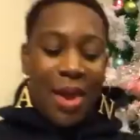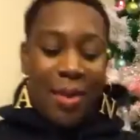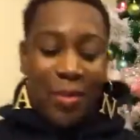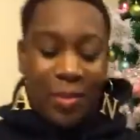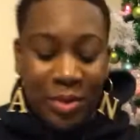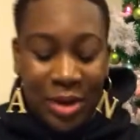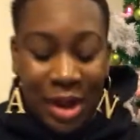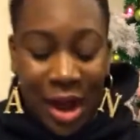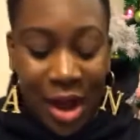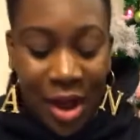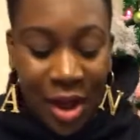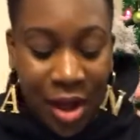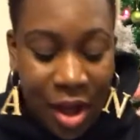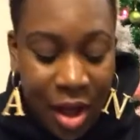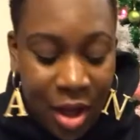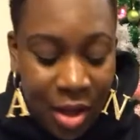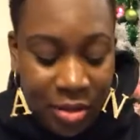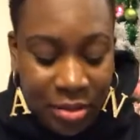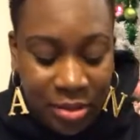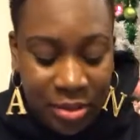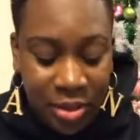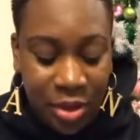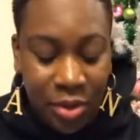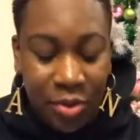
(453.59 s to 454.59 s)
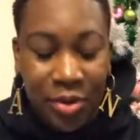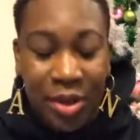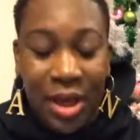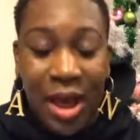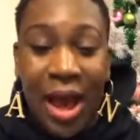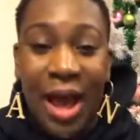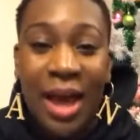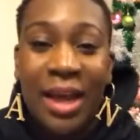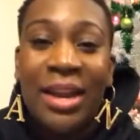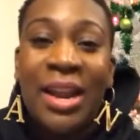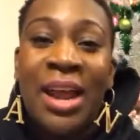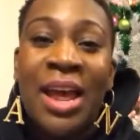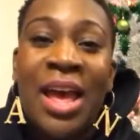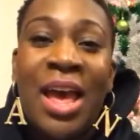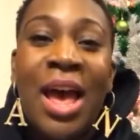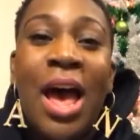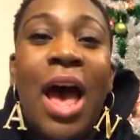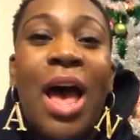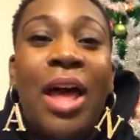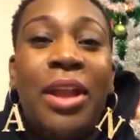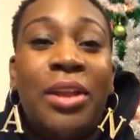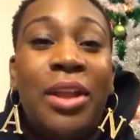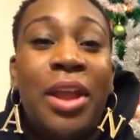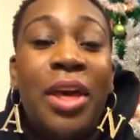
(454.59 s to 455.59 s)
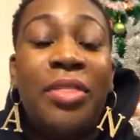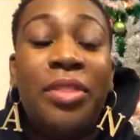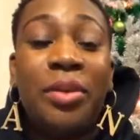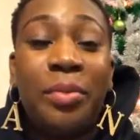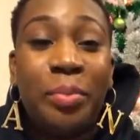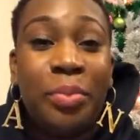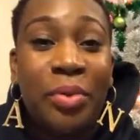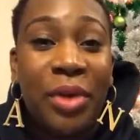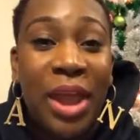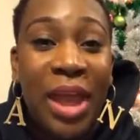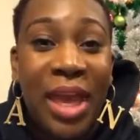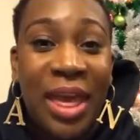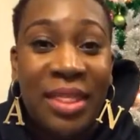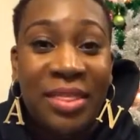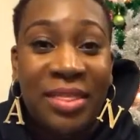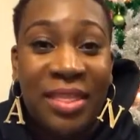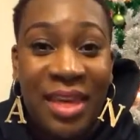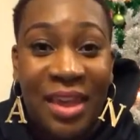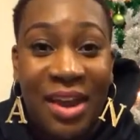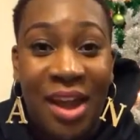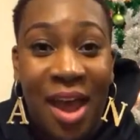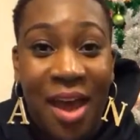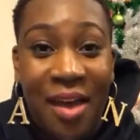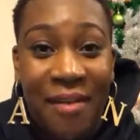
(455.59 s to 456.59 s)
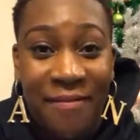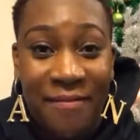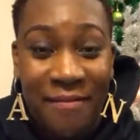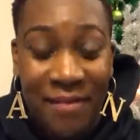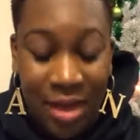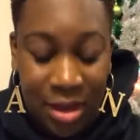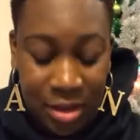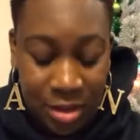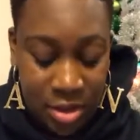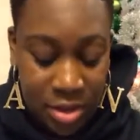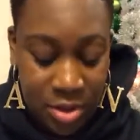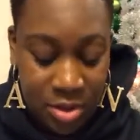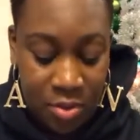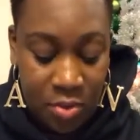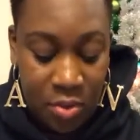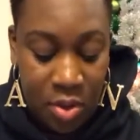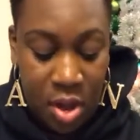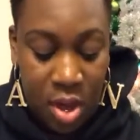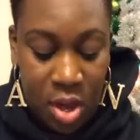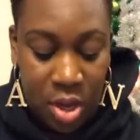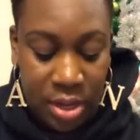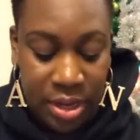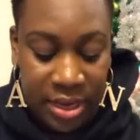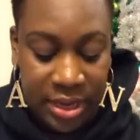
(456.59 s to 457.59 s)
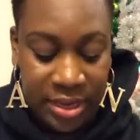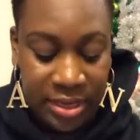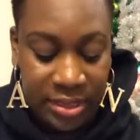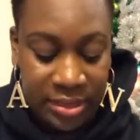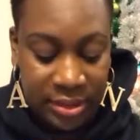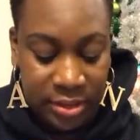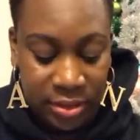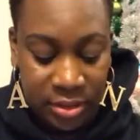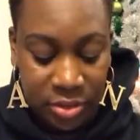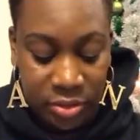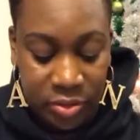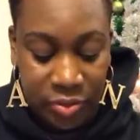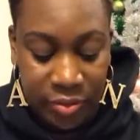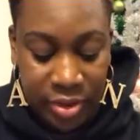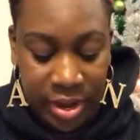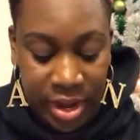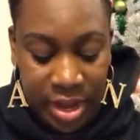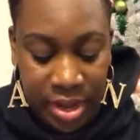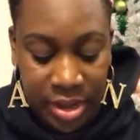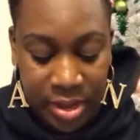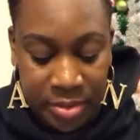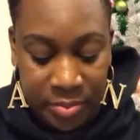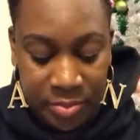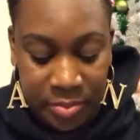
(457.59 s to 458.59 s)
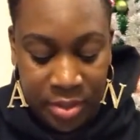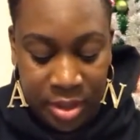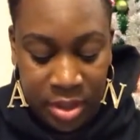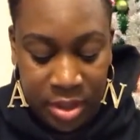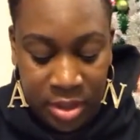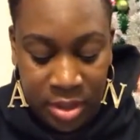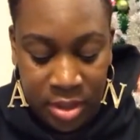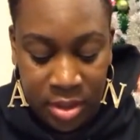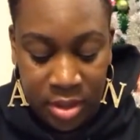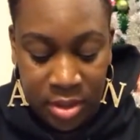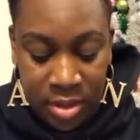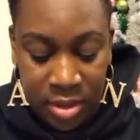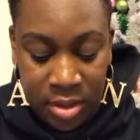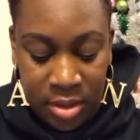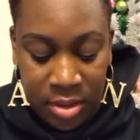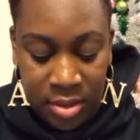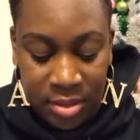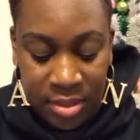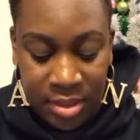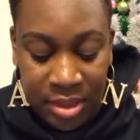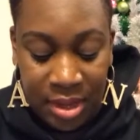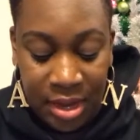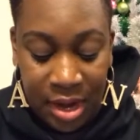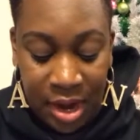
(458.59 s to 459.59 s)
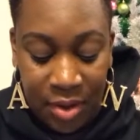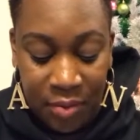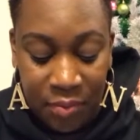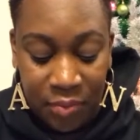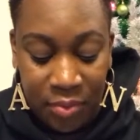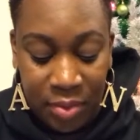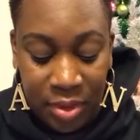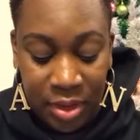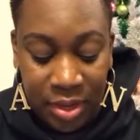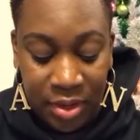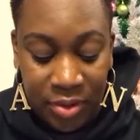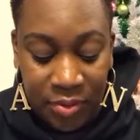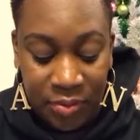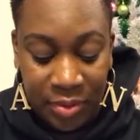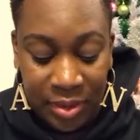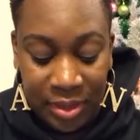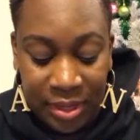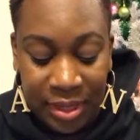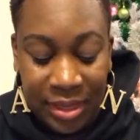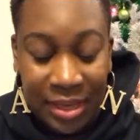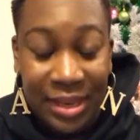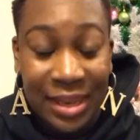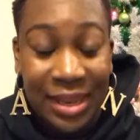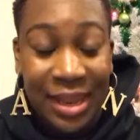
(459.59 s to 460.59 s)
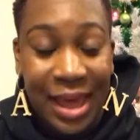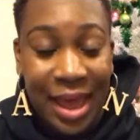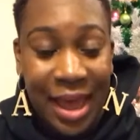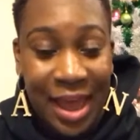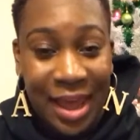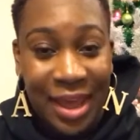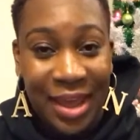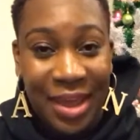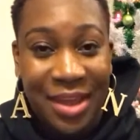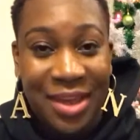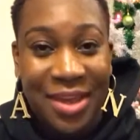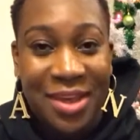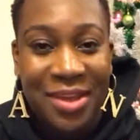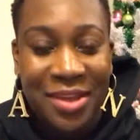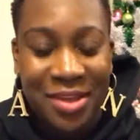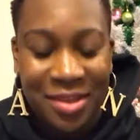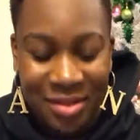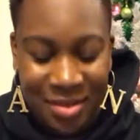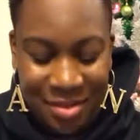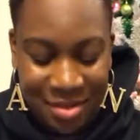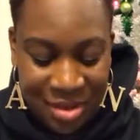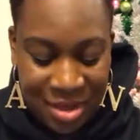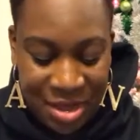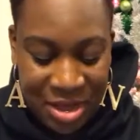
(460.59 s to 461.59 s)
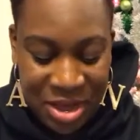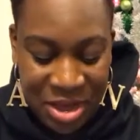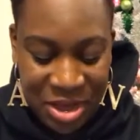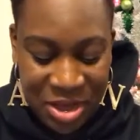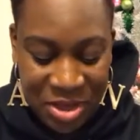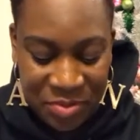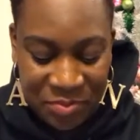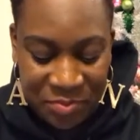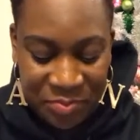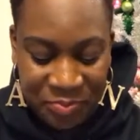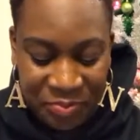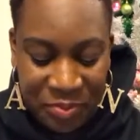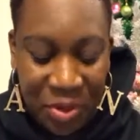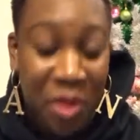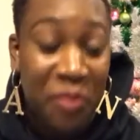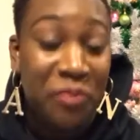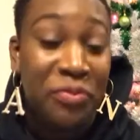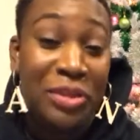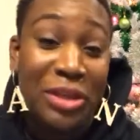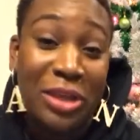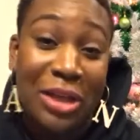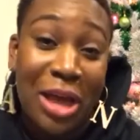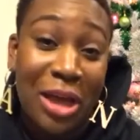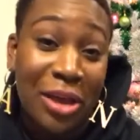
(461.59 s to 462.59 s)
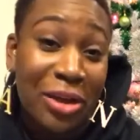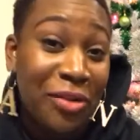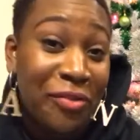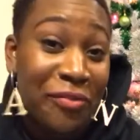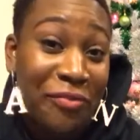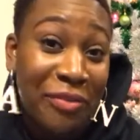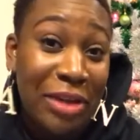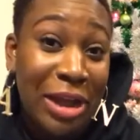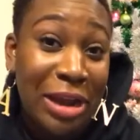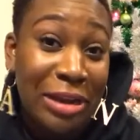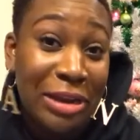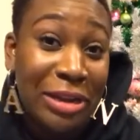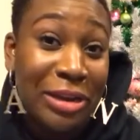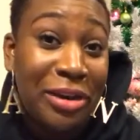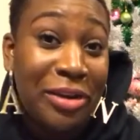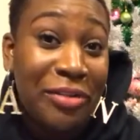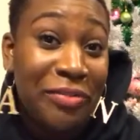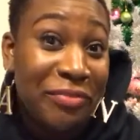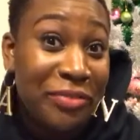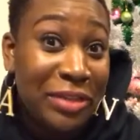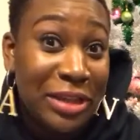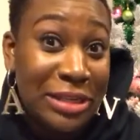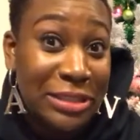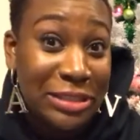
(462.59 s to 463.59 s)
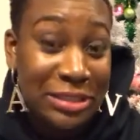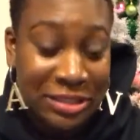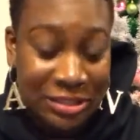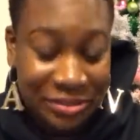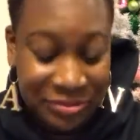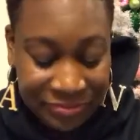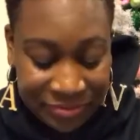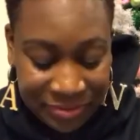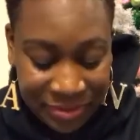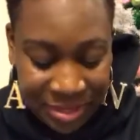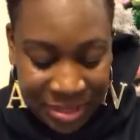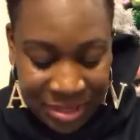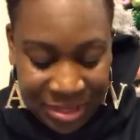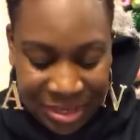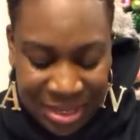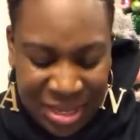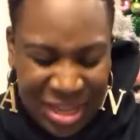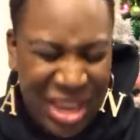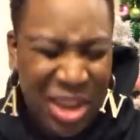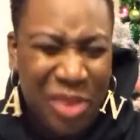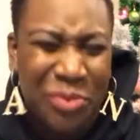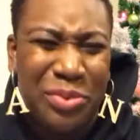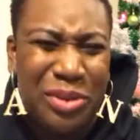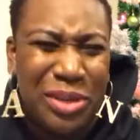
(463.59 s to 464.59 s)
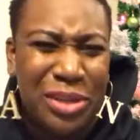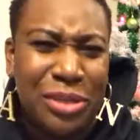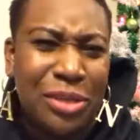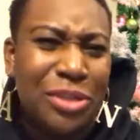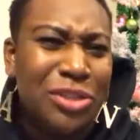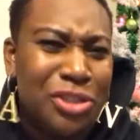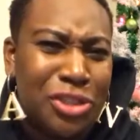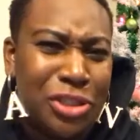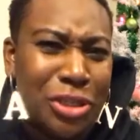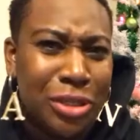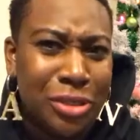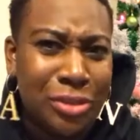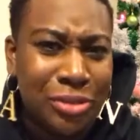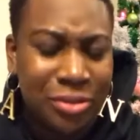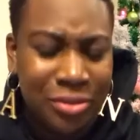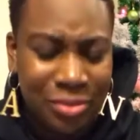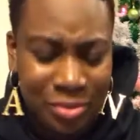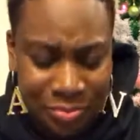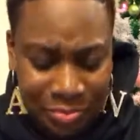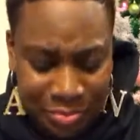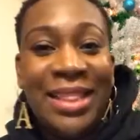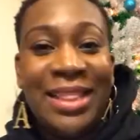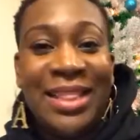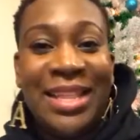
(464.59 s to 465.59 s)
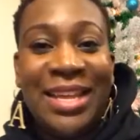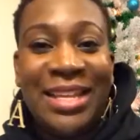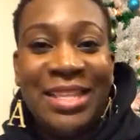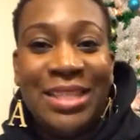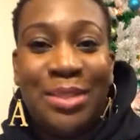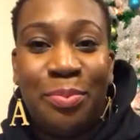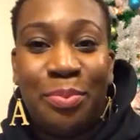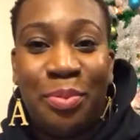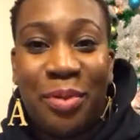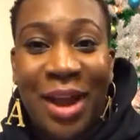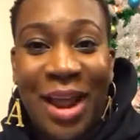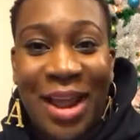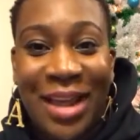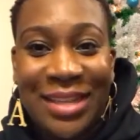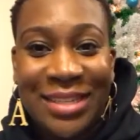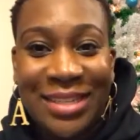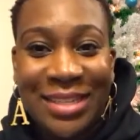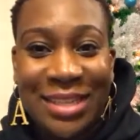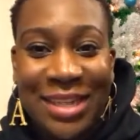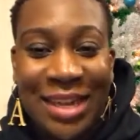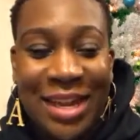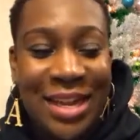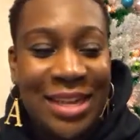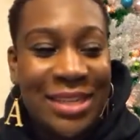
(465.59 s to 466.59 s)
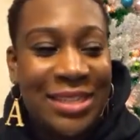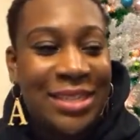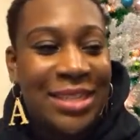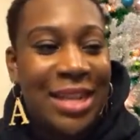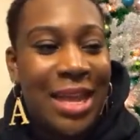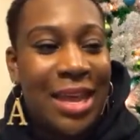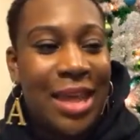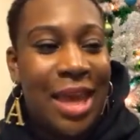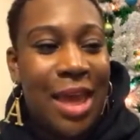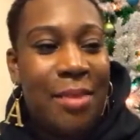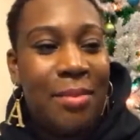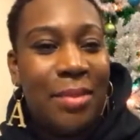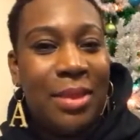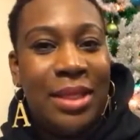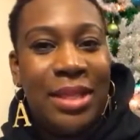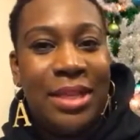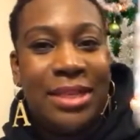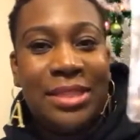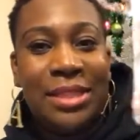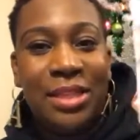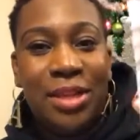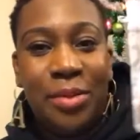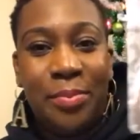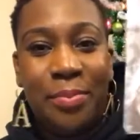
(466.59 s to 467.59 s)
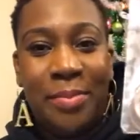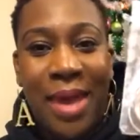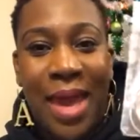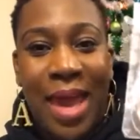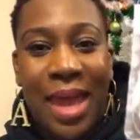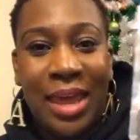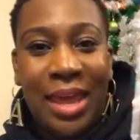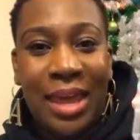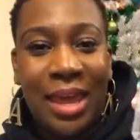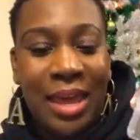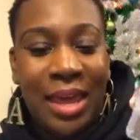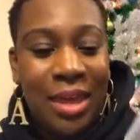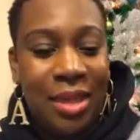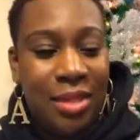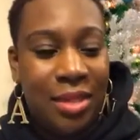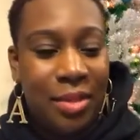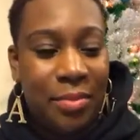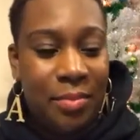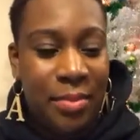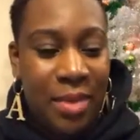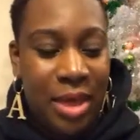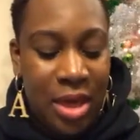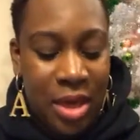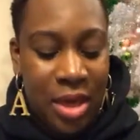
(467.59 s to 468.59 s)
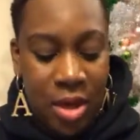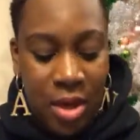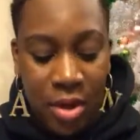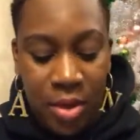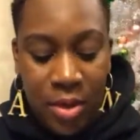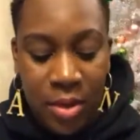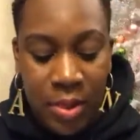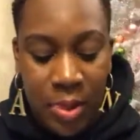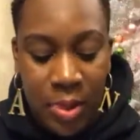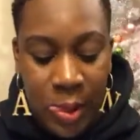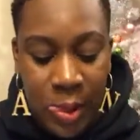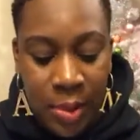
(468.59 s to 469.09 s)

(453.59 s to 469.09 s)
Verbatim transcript: And what I also got, another brand that I follow on Instagram that I really, really like. Um, hopefully y'all don't find it offensive. Y'all, you shouldn't. These bracelets, they came in this little baggie in the mail.